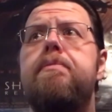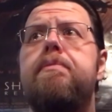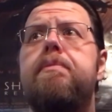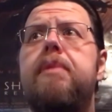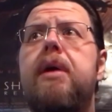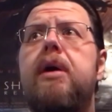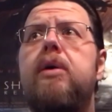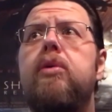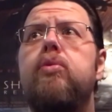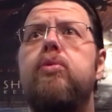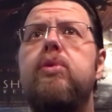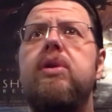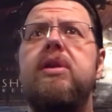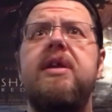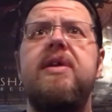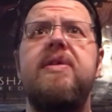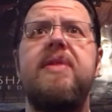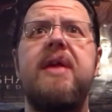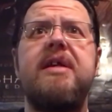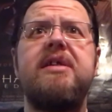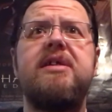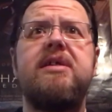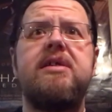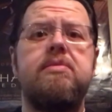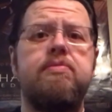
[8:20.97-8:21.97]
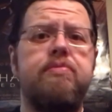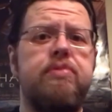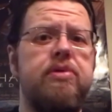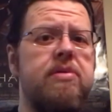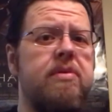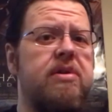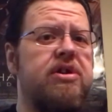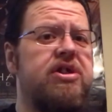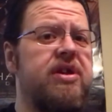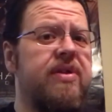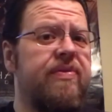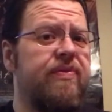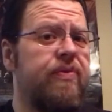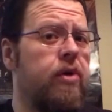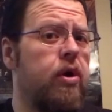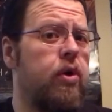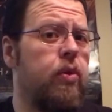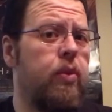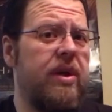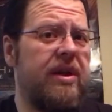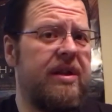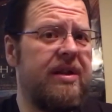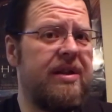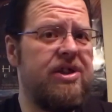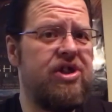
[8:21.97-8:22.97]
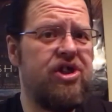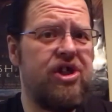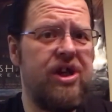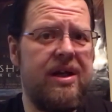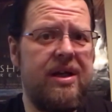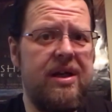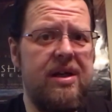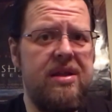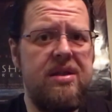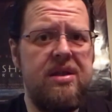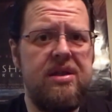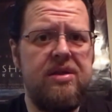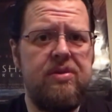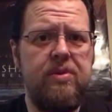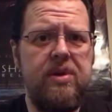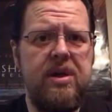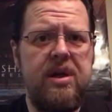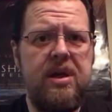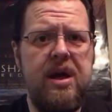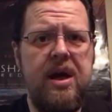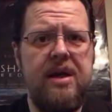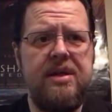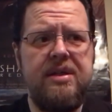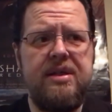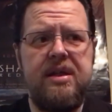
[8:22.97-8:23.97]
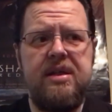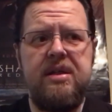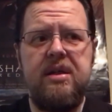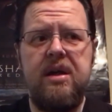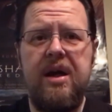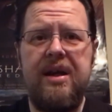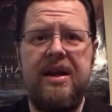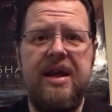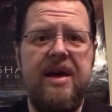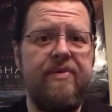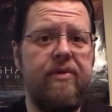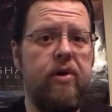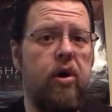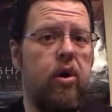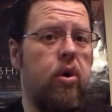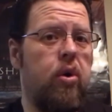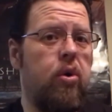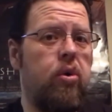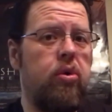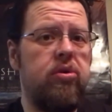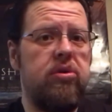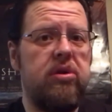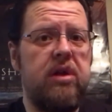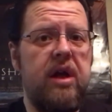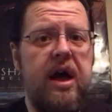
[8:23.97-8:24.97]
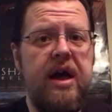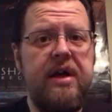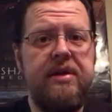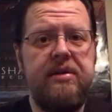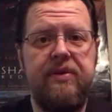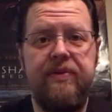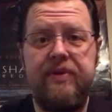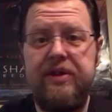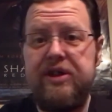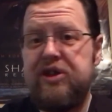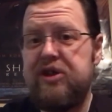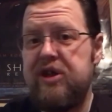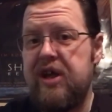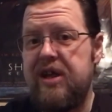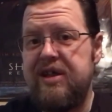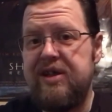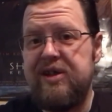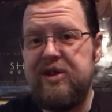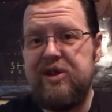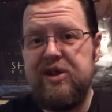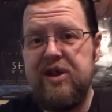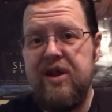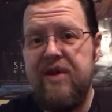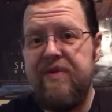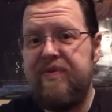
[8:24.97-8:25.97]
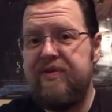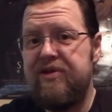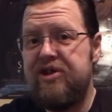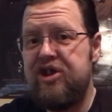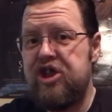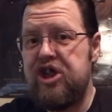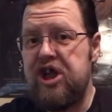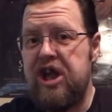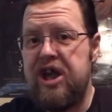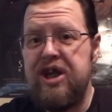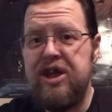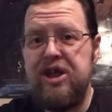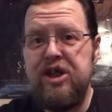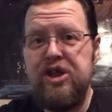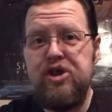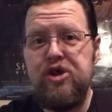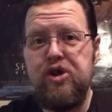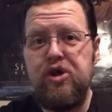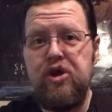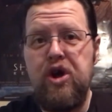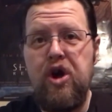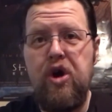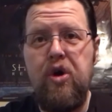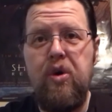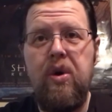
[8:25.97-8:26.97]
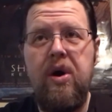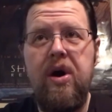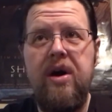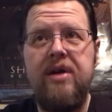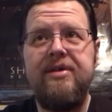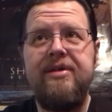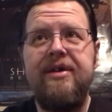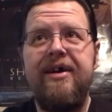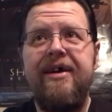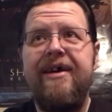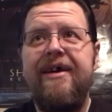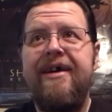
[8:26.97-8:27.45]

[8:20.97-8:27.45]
But really, that's pretty much it for our weekly check-in this week. I did not have a whole lot of exciting stuff change or go on.